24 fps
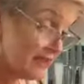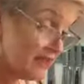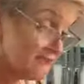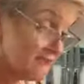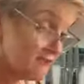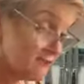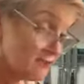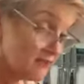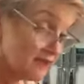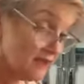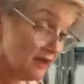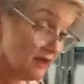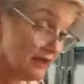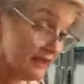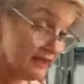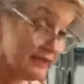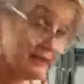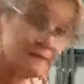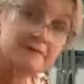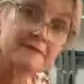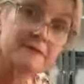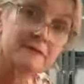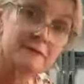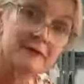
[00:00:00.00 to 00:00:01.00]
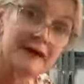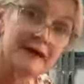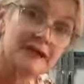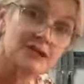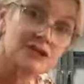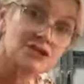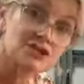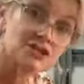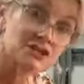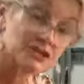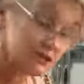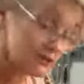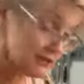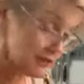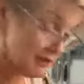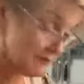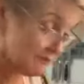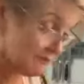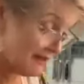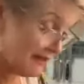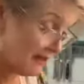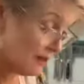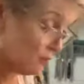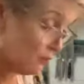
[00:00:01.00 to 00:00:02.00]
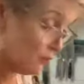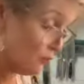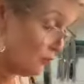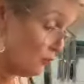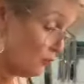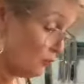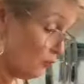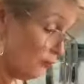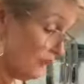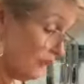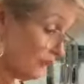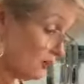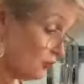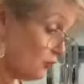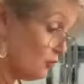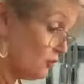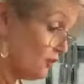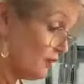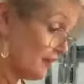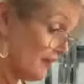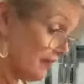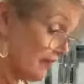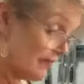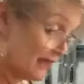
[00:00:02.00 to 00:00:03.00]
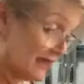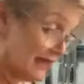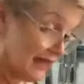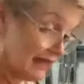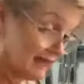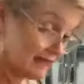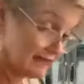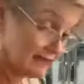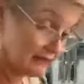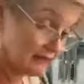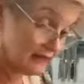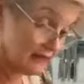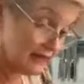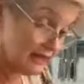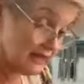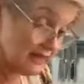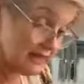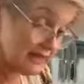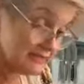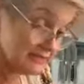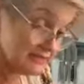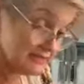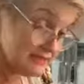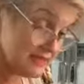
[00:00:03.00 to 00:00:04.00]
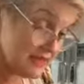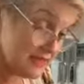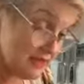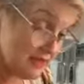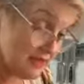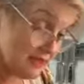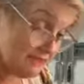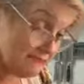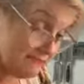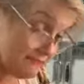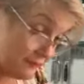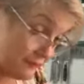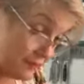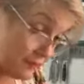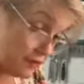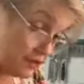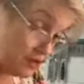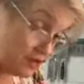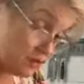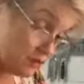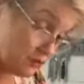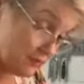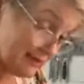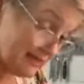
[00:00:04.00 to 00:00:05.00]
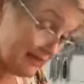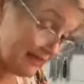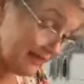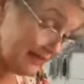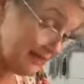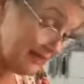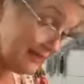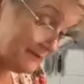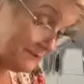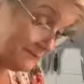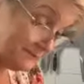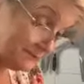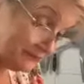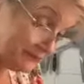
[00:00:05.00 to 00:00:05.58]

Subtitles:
if you would like information about what we're cooking at the class virtually,